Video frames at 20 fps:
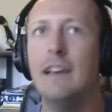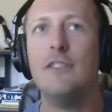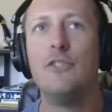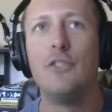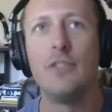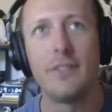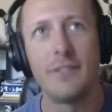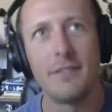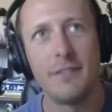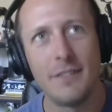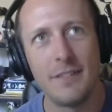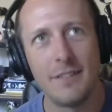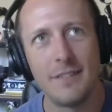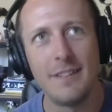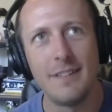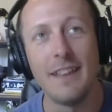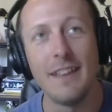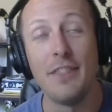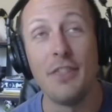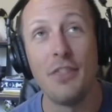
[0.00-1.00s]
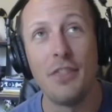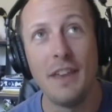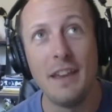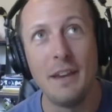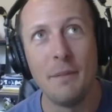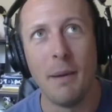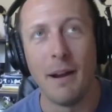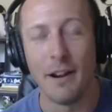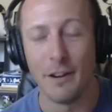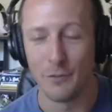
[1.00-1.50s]
just sit and
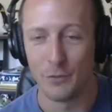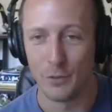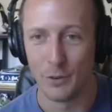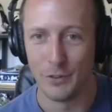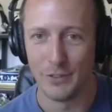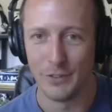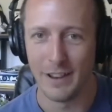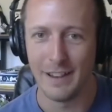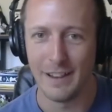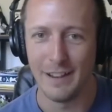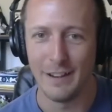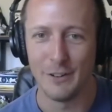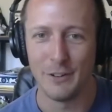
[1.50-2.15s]
think about it for a second.